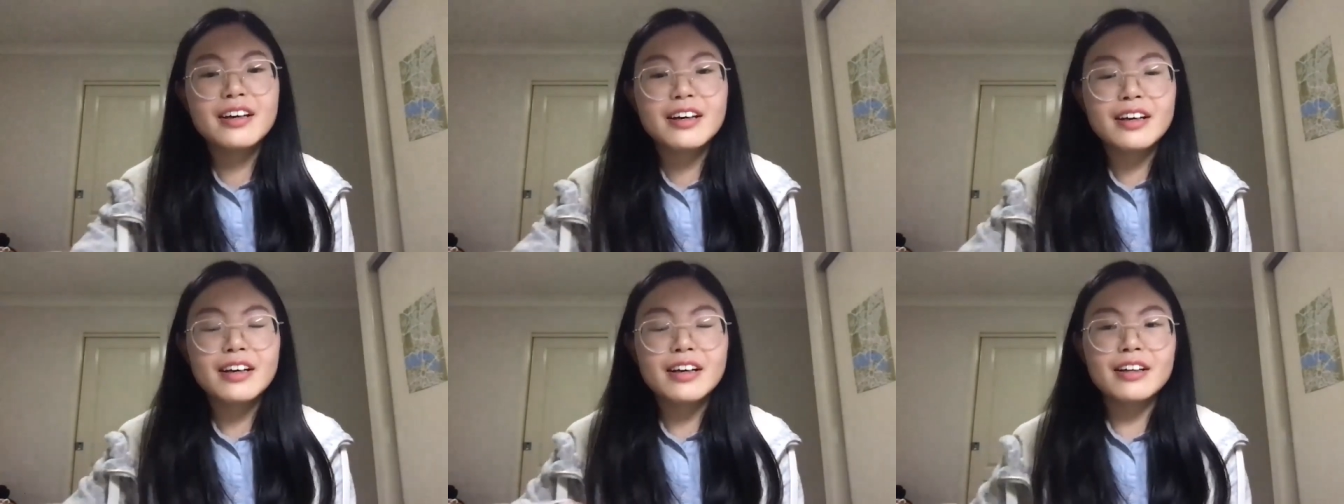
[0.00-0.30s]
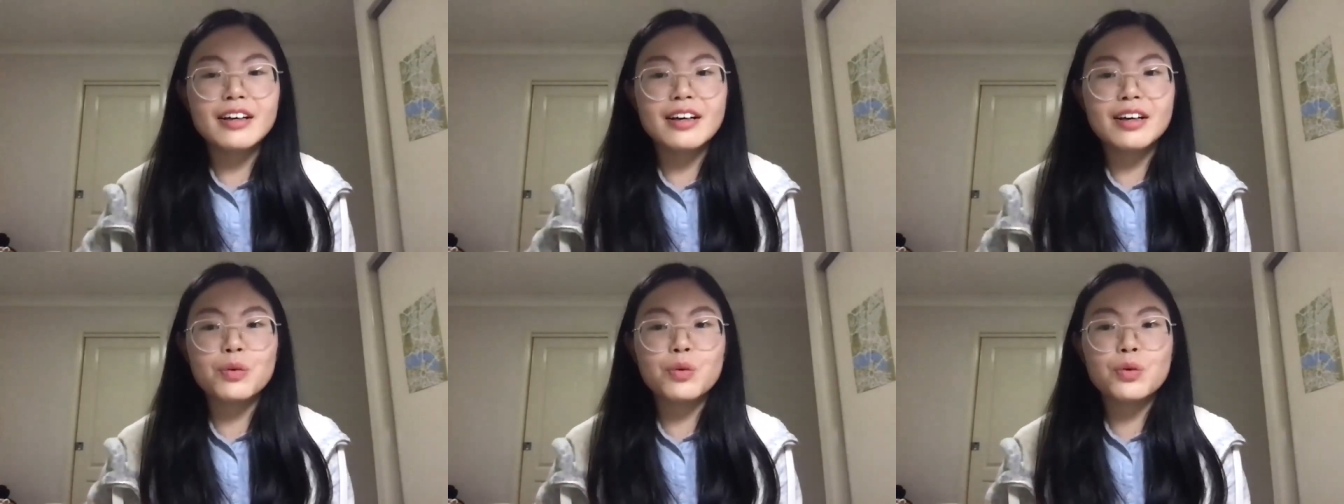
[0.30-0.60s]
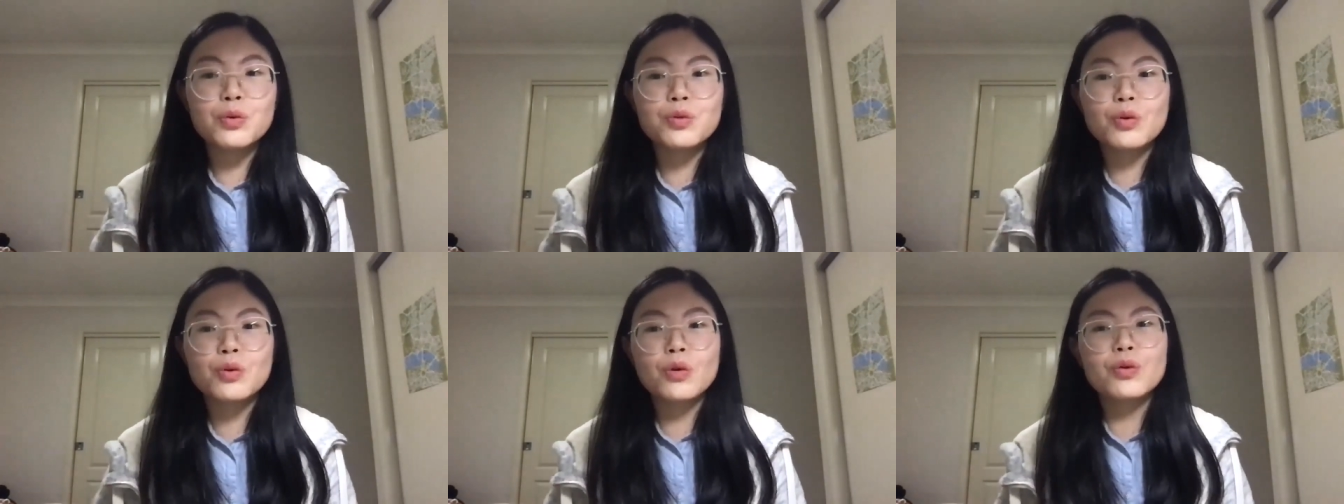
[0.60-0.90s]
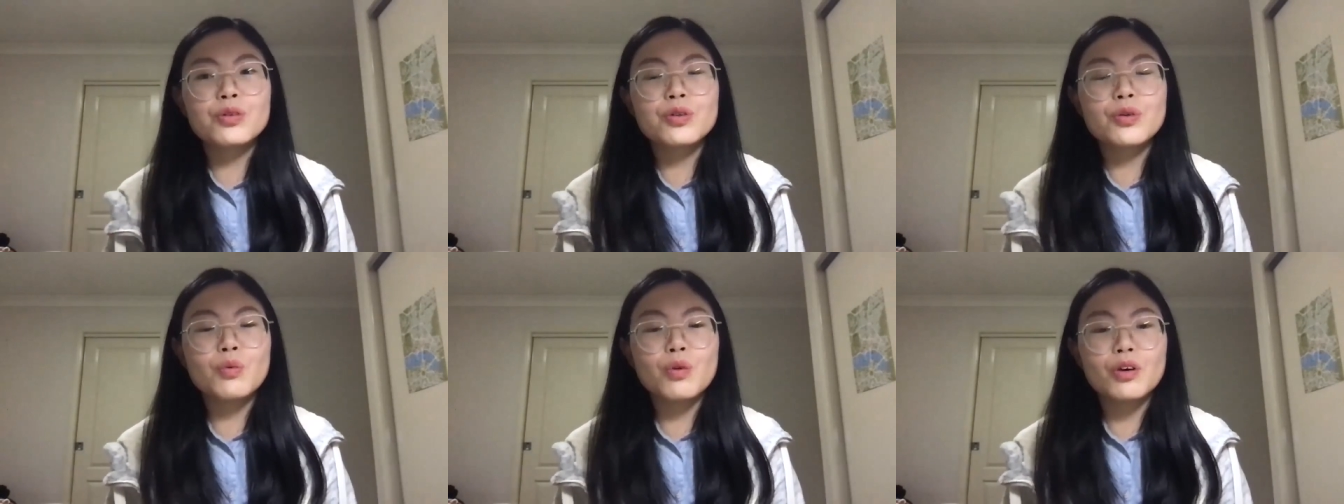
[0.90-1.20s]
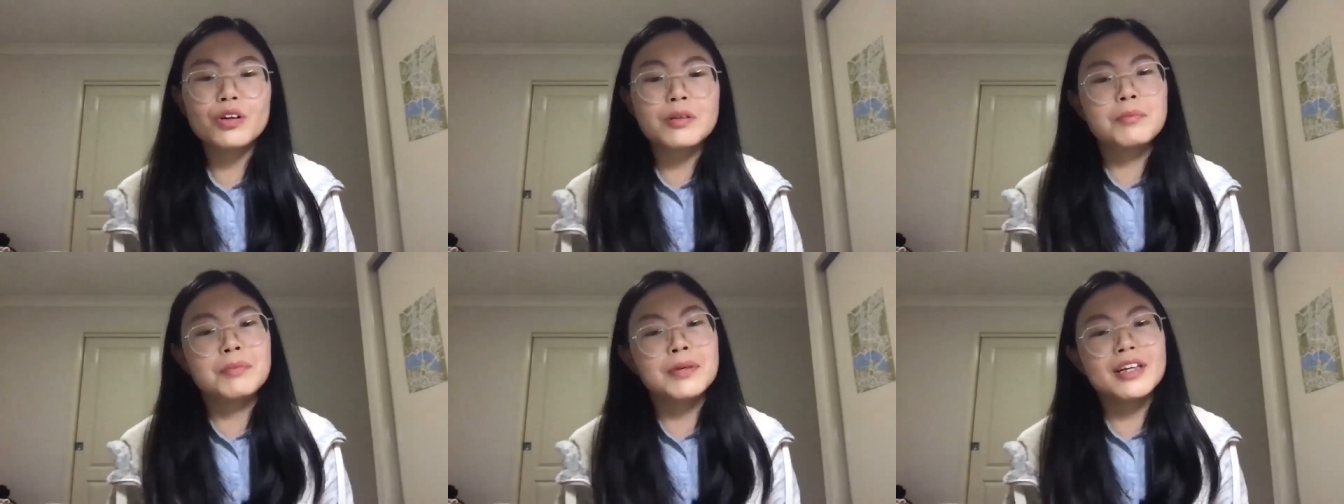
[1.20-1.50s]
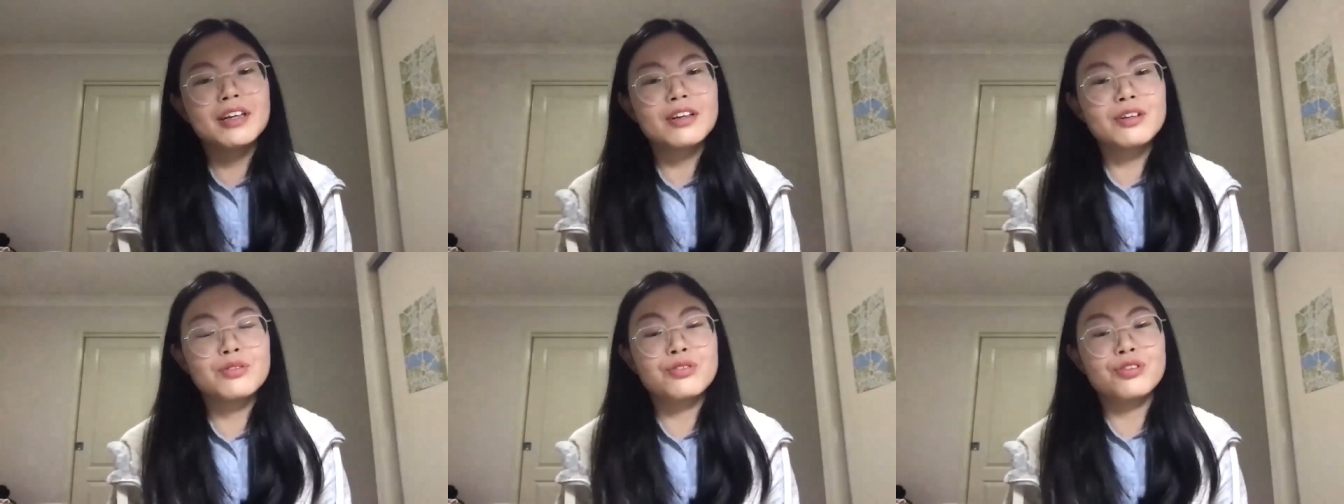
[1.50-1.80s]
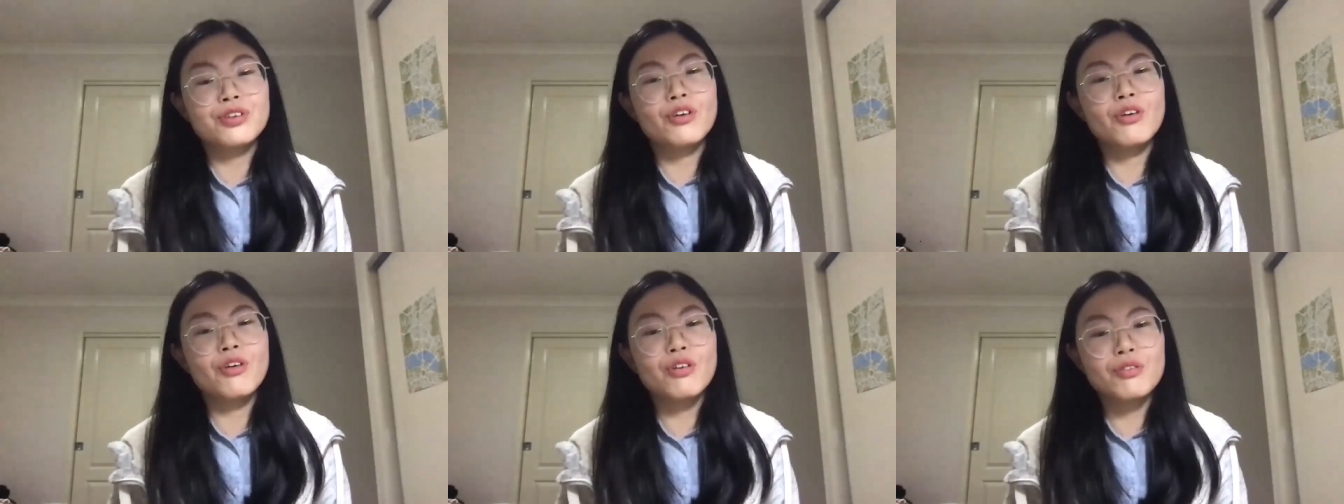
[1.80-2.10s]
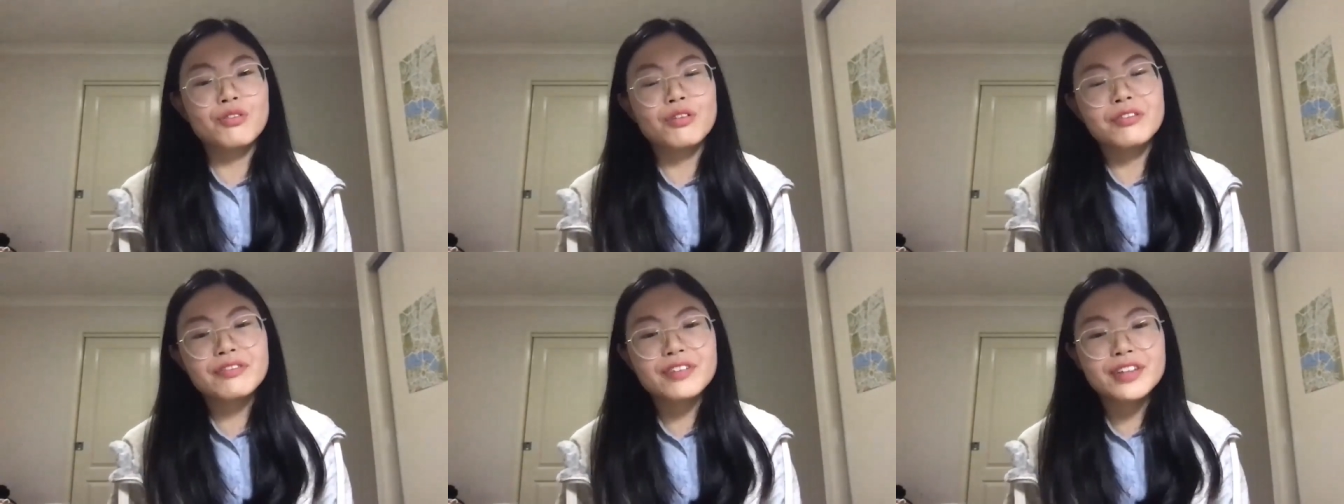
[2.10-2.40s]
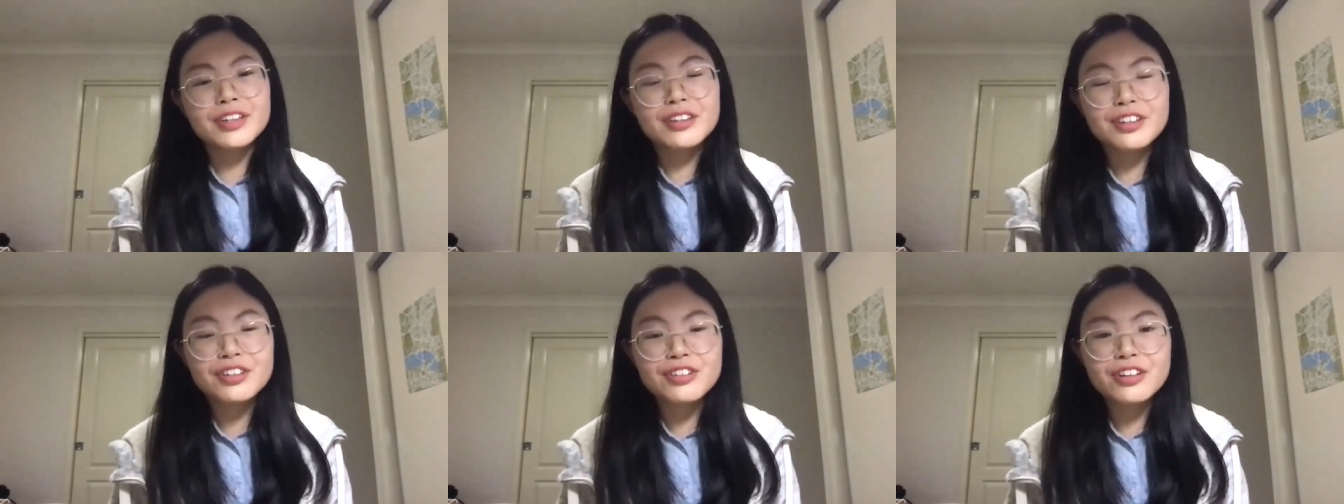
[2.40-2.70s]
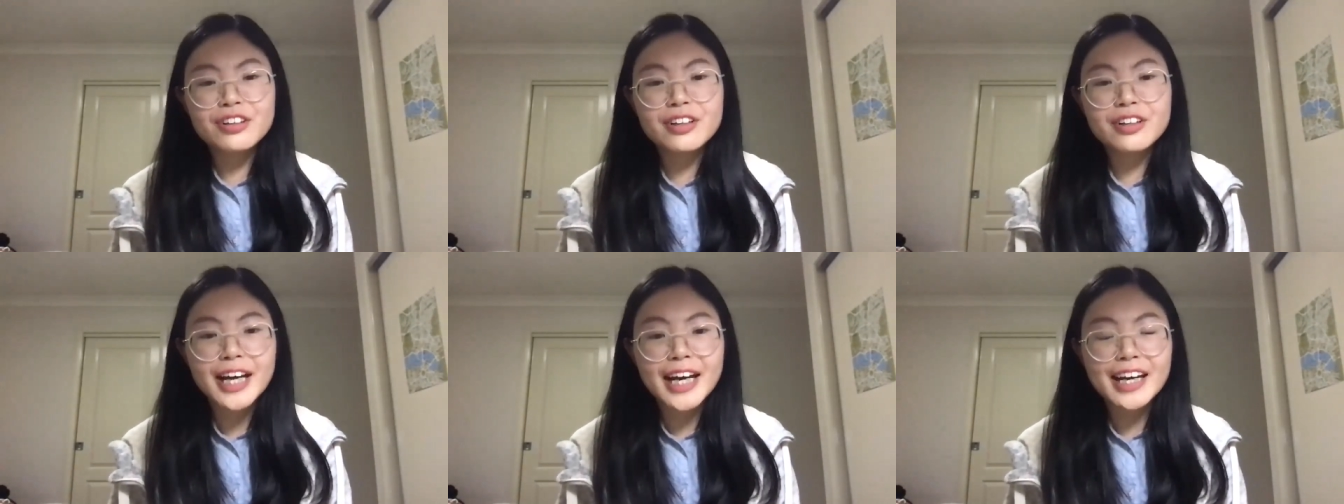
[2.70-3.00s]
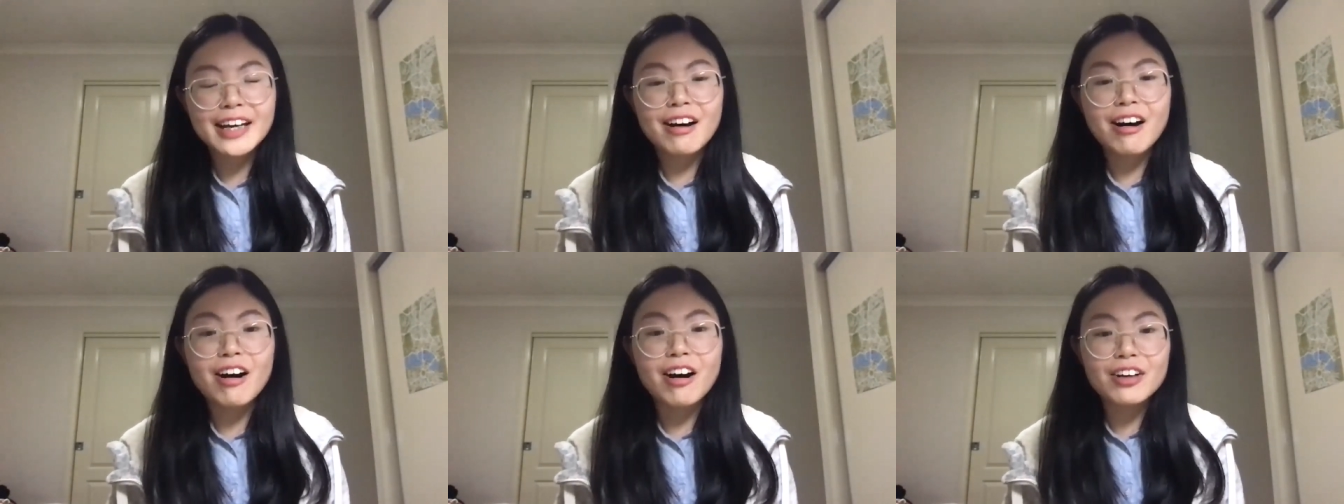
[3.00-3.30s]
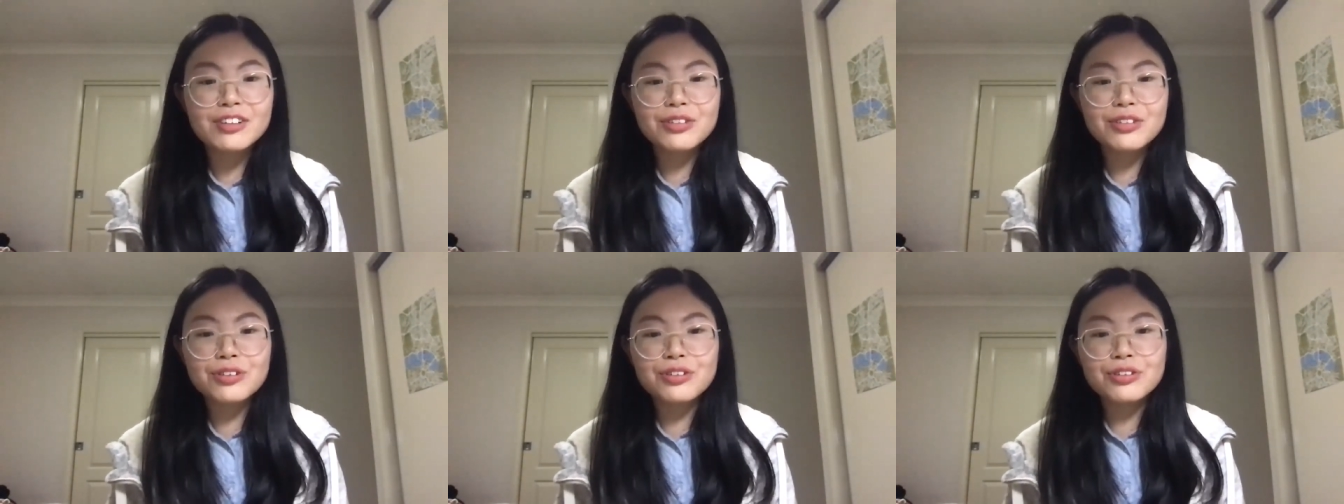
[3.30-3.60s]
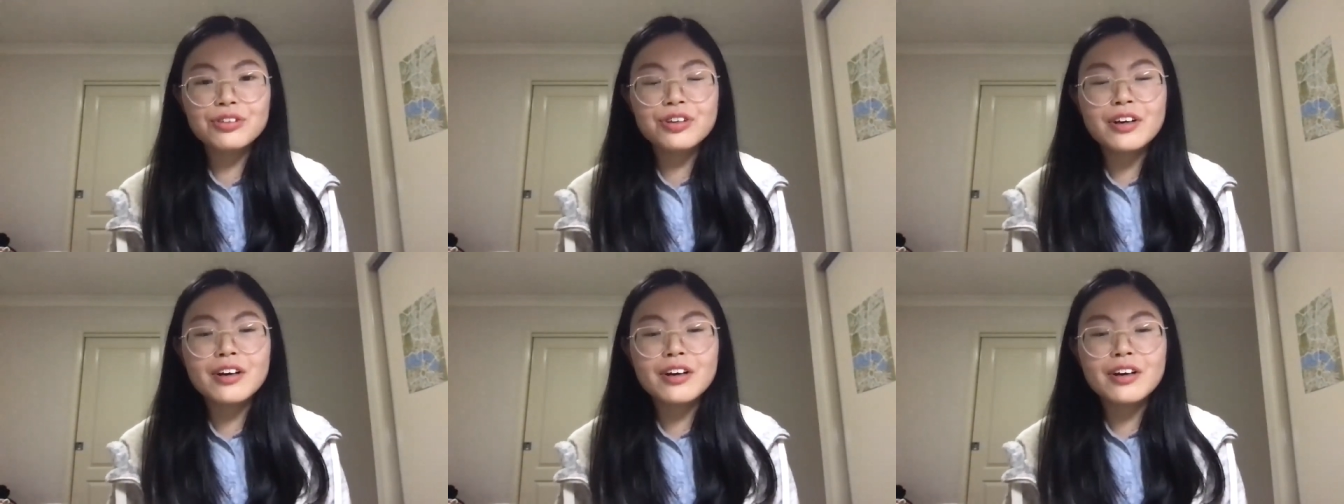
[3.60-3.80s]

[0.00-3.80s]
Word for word: And I will also want to be a geography teacher in high school.